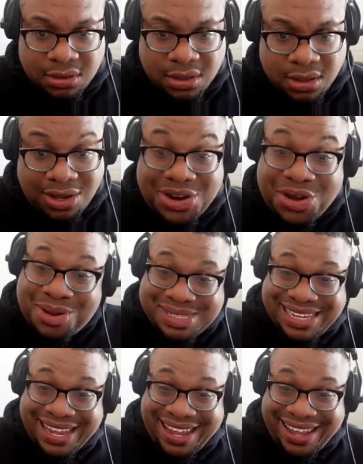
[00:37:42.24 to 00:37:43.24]
You know what I'm
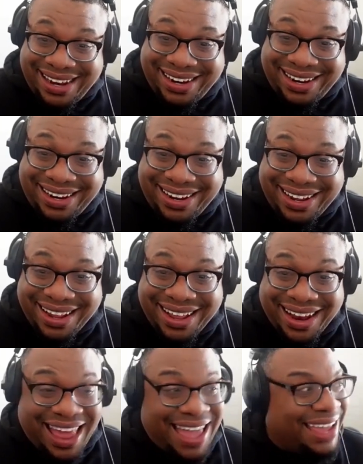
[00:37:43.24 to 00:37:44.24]
saying?
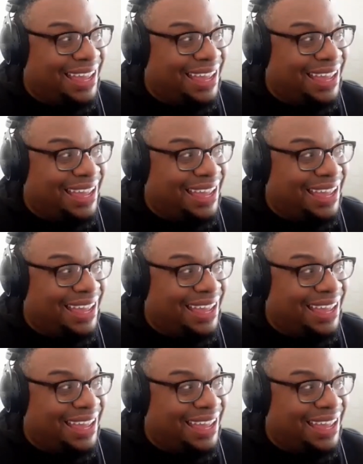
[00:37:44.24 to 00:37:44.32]
Like, I